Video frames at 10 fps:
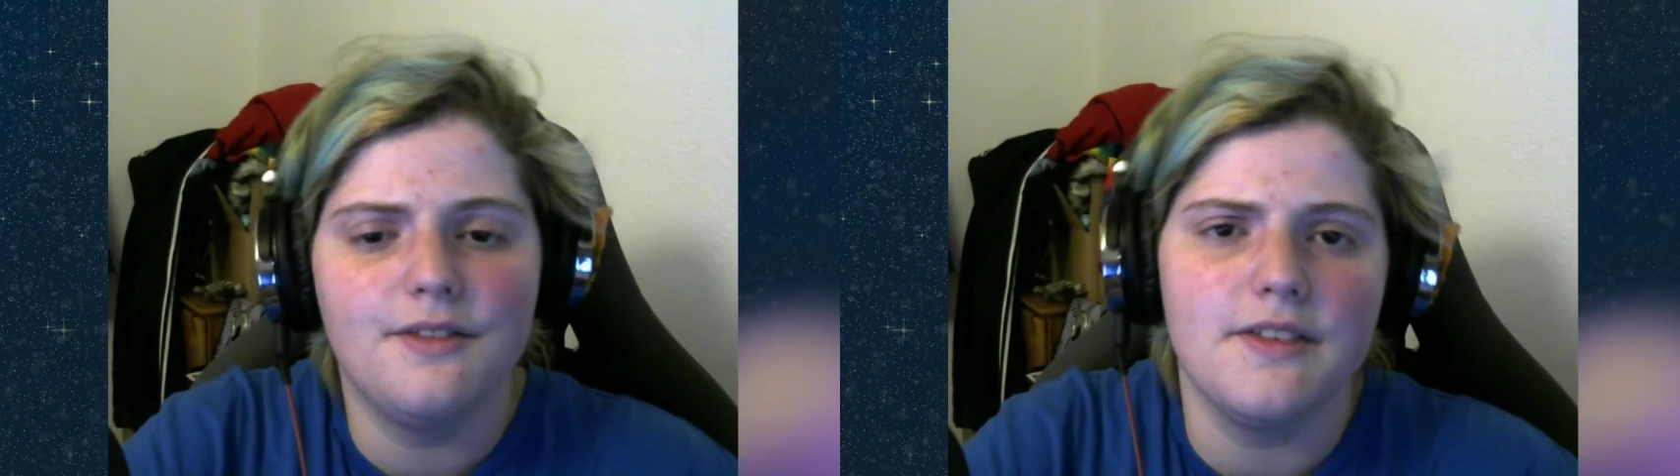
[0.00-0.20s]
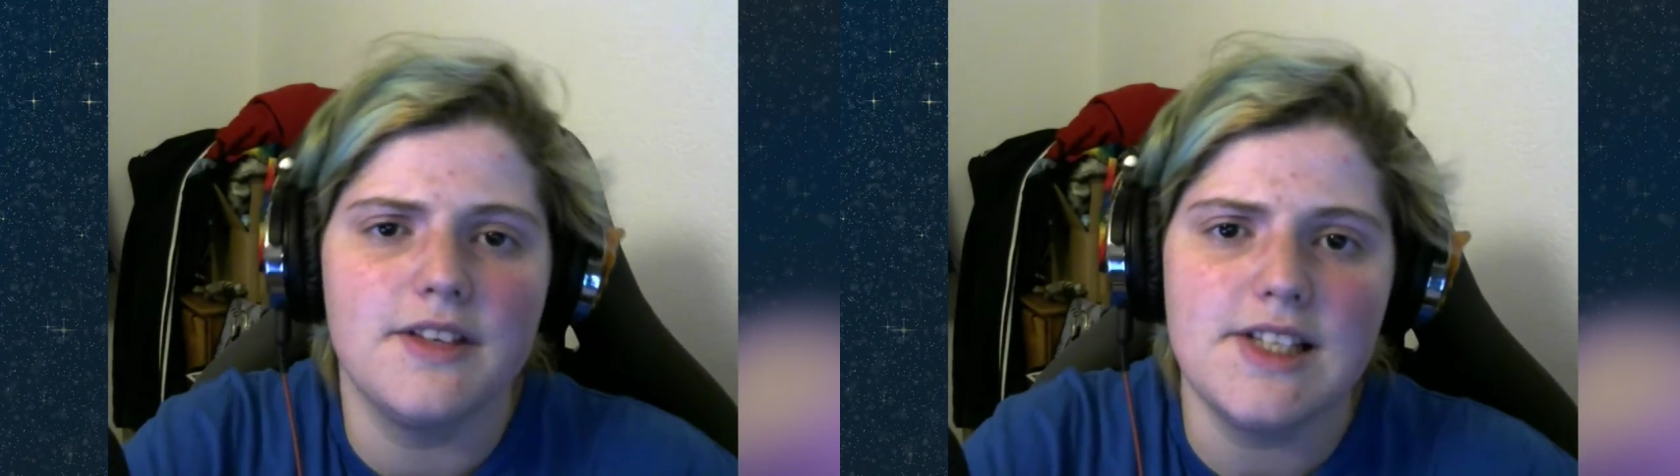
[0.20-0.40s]

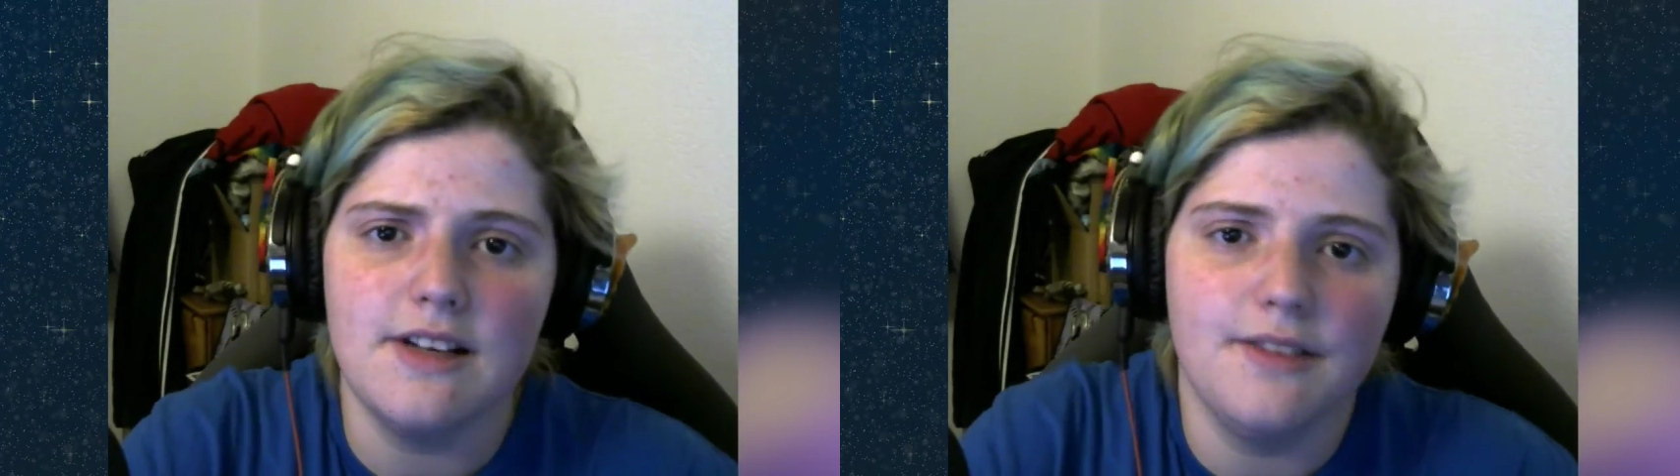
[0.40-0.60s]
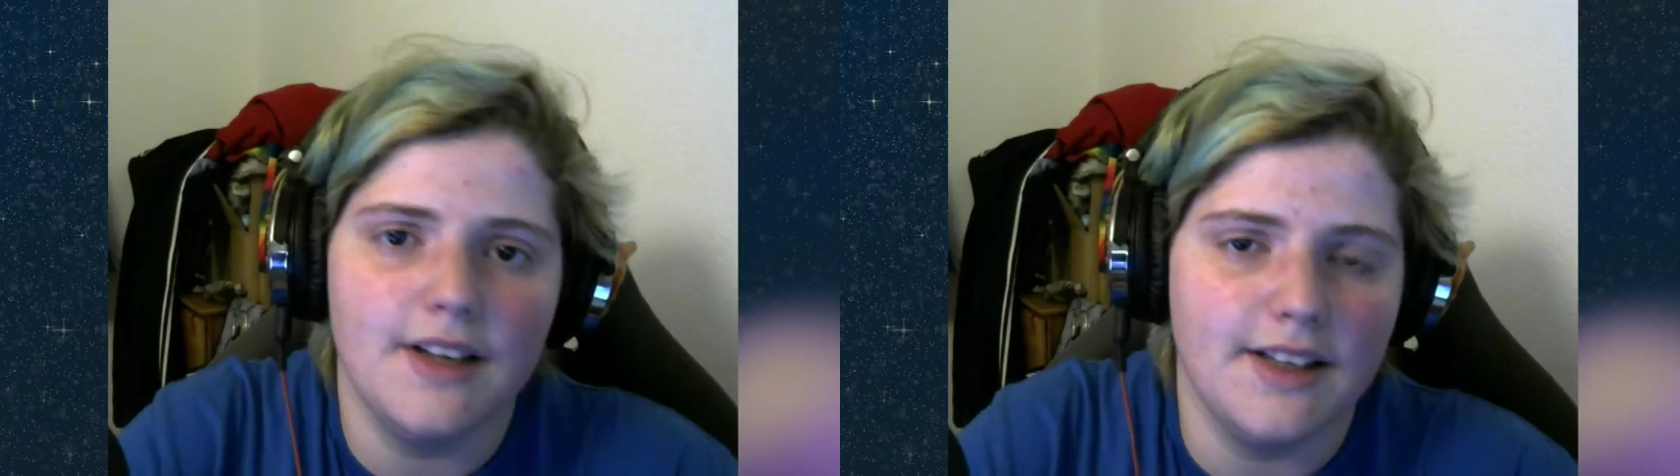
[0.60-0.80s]

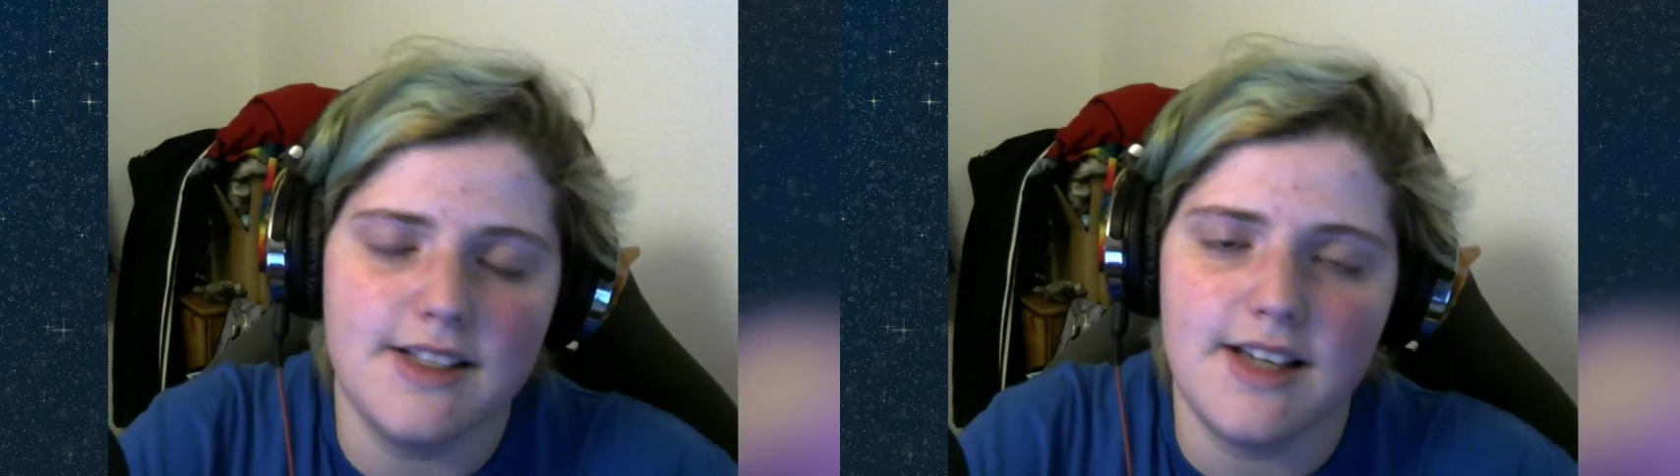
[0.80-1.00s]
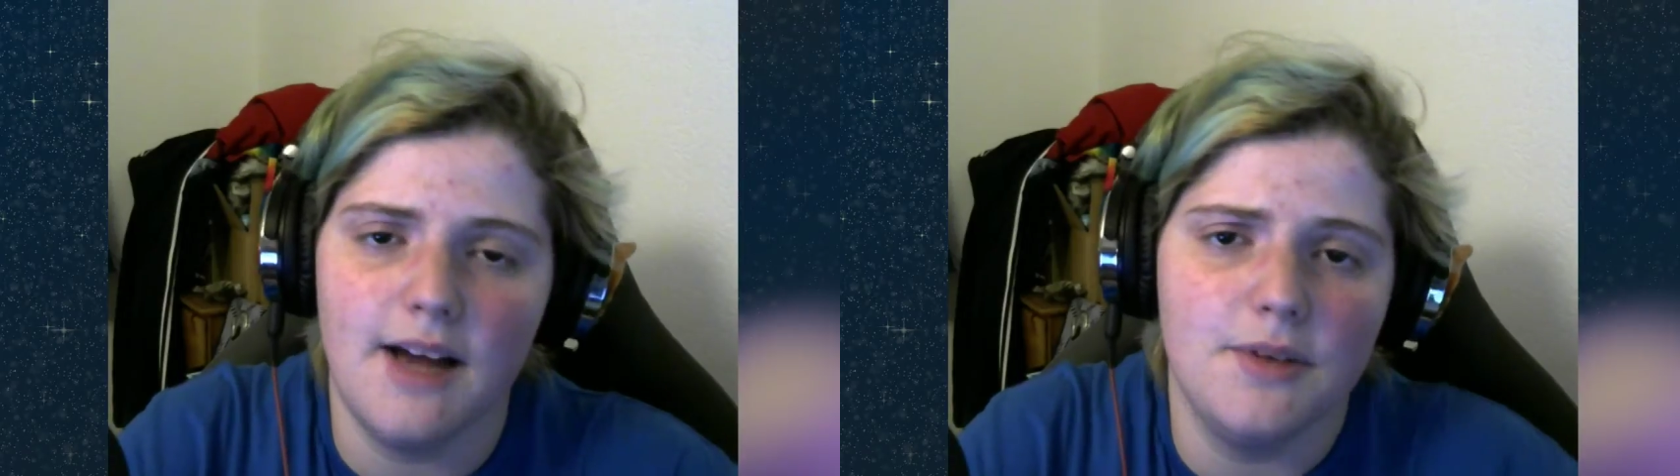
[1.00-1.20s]
stuff like this
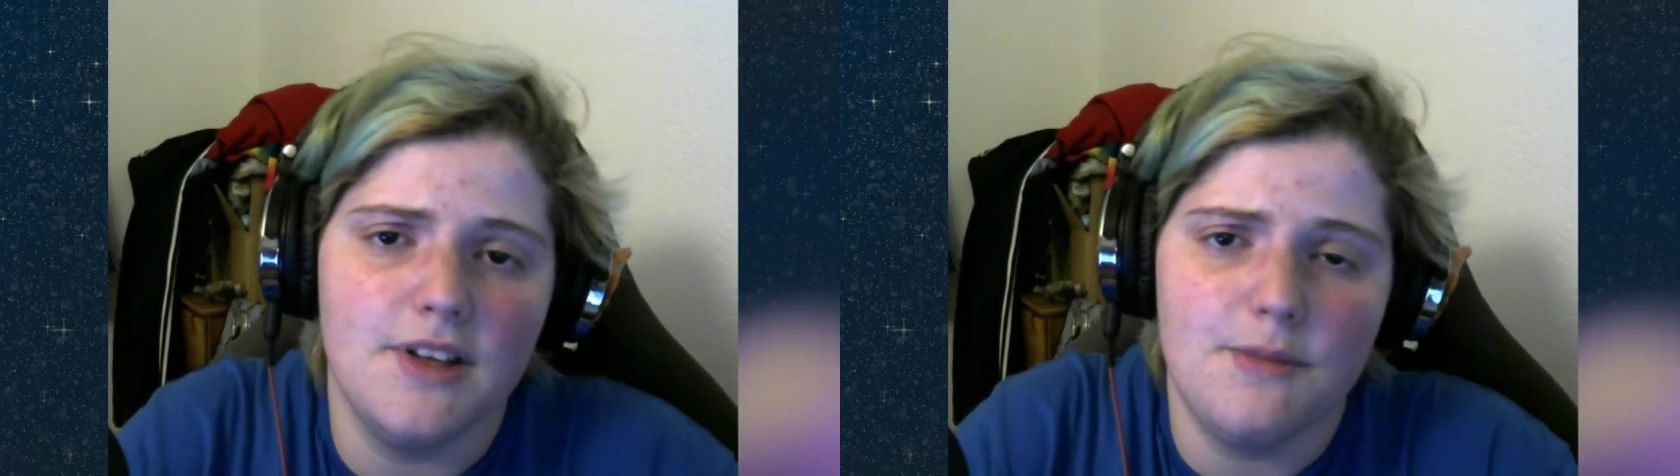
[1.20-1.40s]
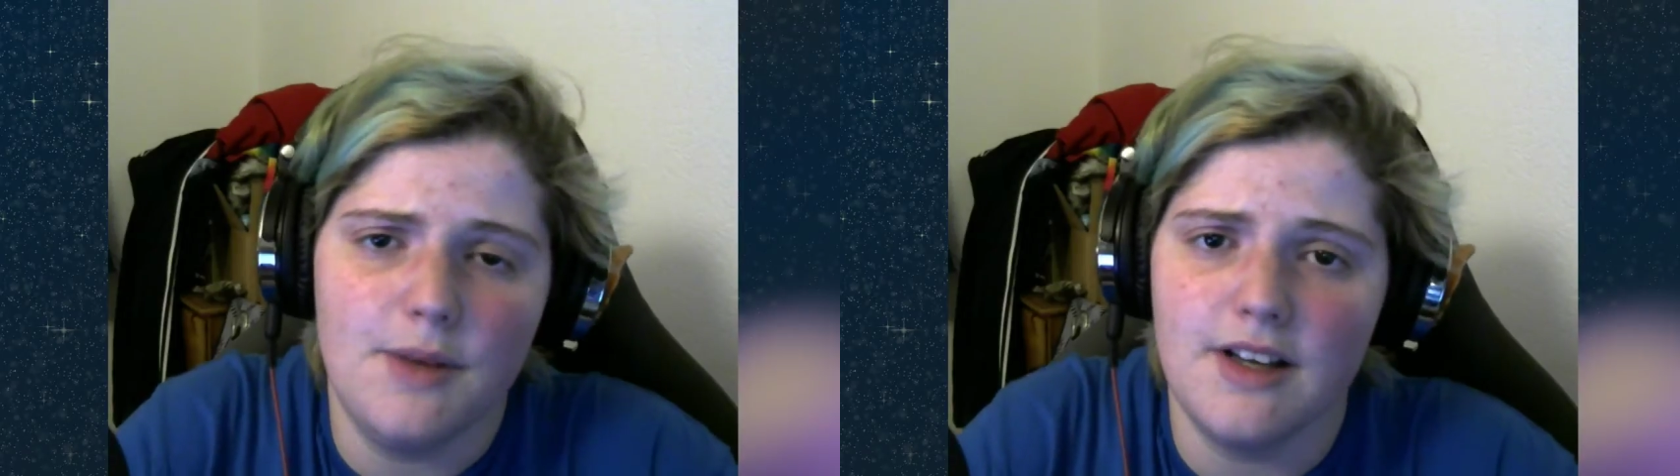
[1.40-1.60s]
happens
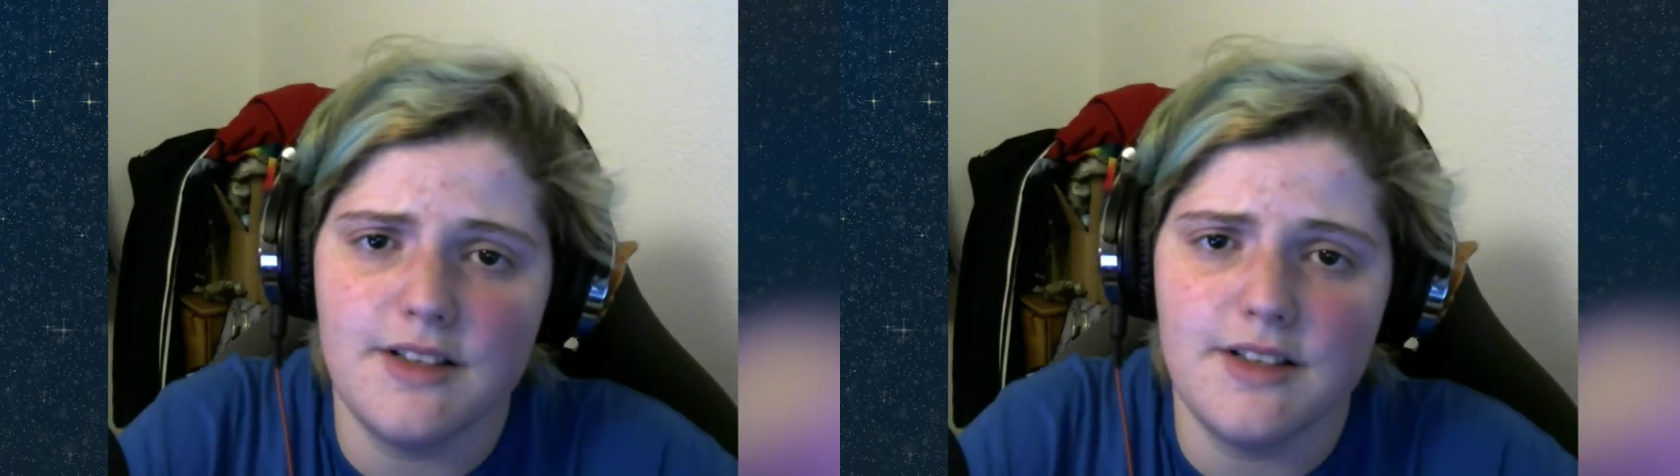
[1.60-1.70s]
because